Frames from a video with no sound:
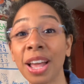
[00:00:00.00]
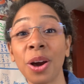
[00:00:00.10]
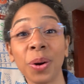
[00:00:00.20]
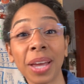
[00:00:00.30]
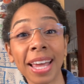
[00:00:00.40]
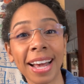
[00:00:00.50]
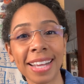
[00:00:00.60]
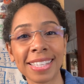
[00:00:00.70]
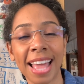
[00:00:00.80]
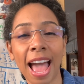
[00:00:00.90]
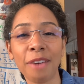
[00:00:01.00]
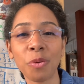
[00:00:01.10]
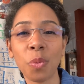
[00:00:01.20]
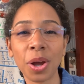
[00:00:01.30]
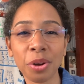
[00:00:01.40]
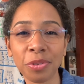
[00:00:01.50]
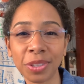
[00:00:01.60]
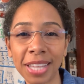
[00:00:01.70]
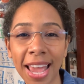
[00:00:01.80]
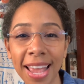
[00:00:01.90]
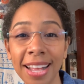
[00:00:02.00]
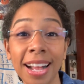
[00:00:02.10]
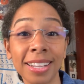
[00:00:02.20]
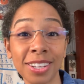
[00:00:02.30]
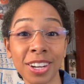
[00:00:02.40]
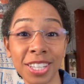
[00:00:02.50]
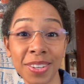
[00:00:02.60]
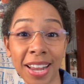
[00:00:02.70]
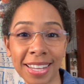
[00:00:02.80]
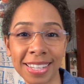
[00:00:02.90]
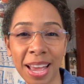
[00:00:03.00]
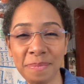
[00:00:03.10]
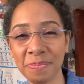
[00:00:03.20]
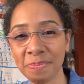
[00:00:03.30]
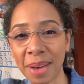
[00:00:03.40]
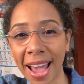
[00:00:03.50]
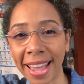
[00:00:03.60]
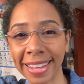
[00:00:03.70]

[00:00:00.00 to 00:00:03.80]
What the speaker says: Okay, guys, have a wonderful day. I'll talk to you next time. Bye.